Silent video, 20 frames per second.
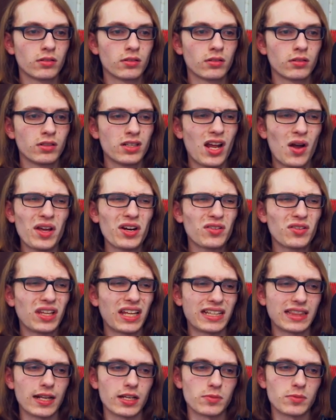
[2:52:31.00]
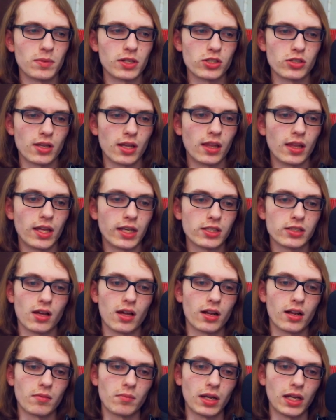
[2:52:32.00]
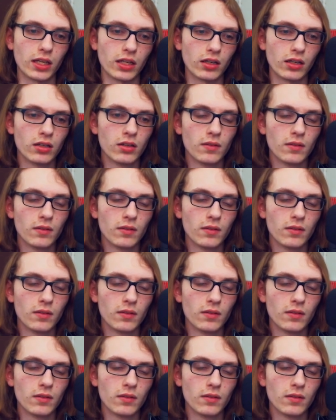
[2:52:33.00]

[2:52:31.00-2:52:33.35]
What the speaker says: No, I don't like that as much as I like Sonic Mania.